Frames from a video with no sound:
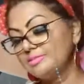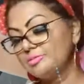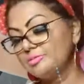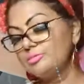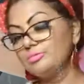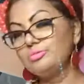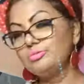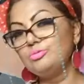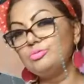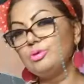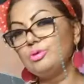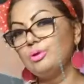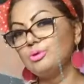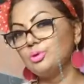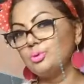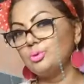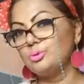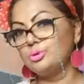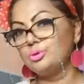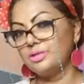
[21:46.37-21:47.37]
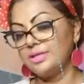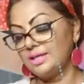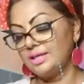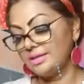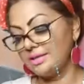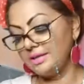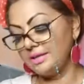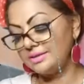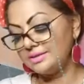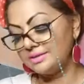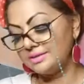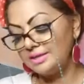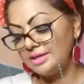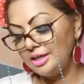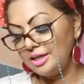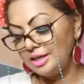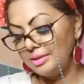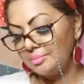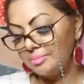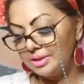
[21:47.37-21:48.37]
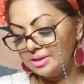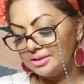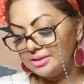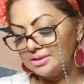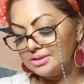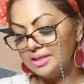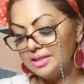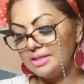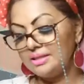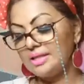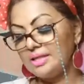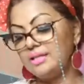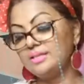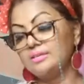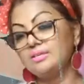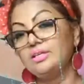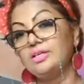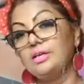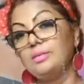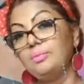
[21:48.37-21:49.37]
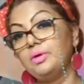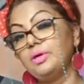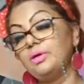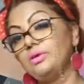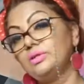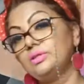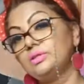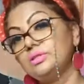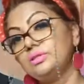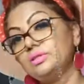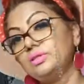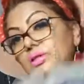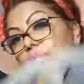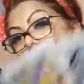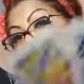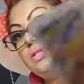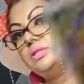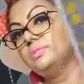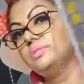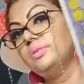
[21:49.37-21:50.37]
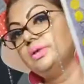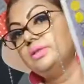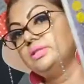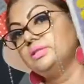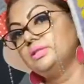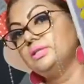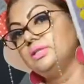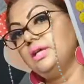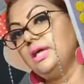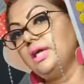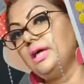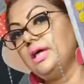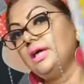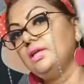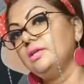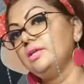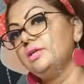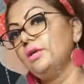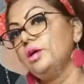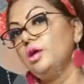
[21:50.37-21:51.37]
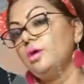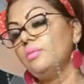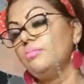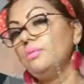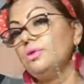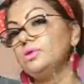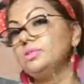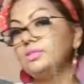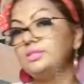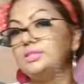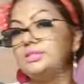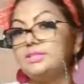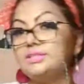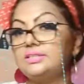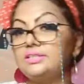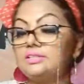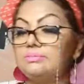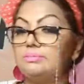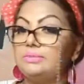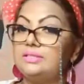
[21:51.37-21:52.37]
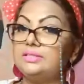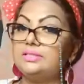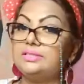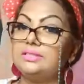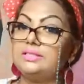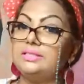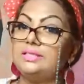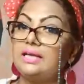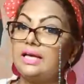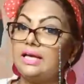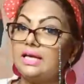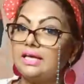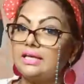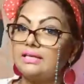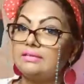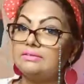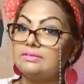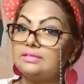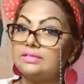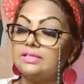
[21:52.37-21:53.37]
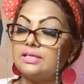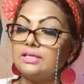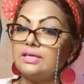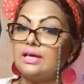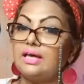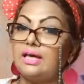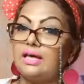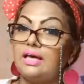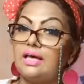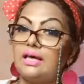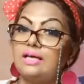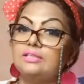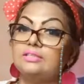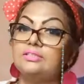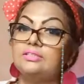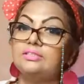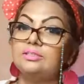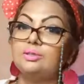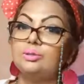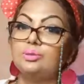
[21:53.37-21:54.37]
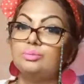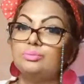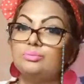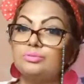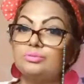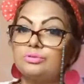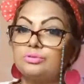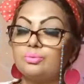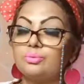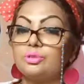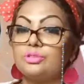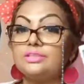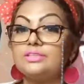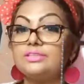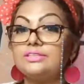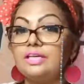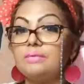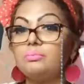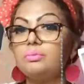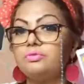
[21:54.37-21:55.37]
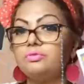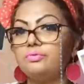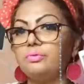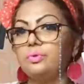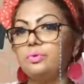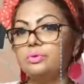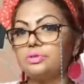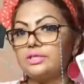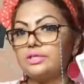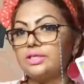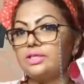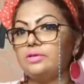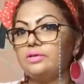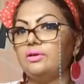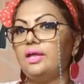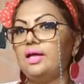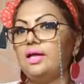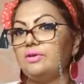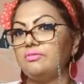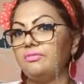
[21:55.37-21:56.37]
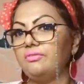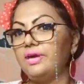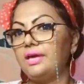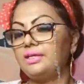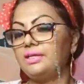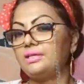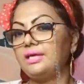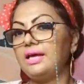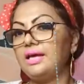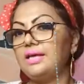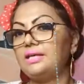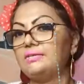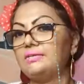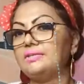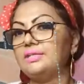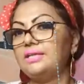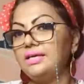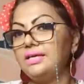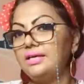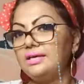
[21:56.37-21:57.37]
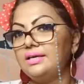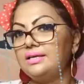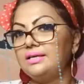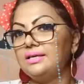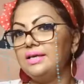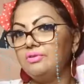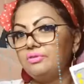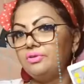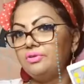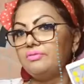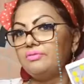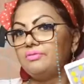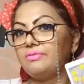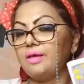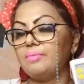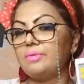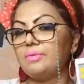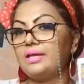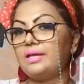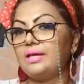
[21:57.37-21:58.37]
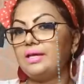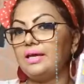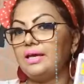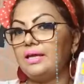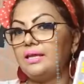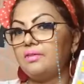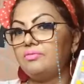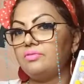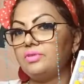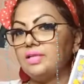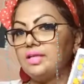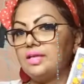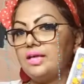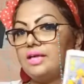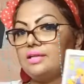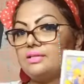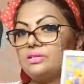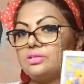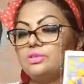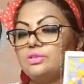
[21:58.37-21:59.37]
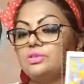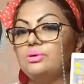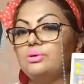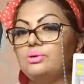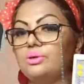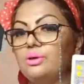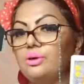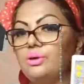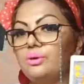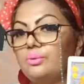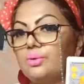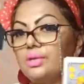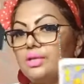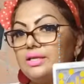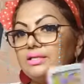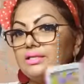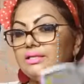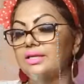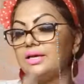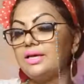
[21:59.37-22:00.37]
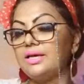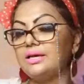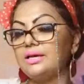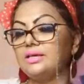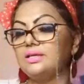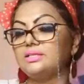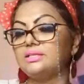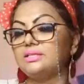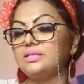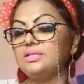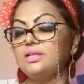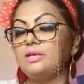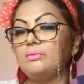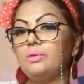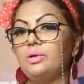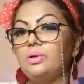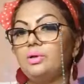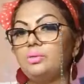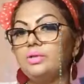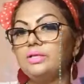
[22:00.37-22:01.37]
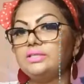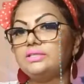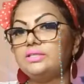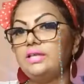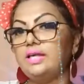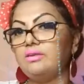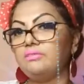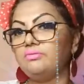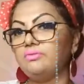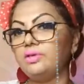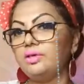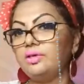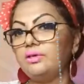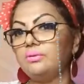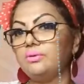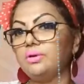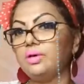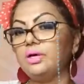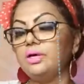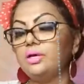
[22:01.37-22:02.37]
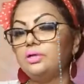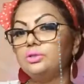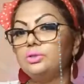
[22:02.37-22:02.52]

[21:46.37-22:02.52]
not all together yet. But in saying that, because this person had bought in the stability and had was a stable force in your life, right? And gave you the family and everything else to go along with it. Yes, and they were always there for you. So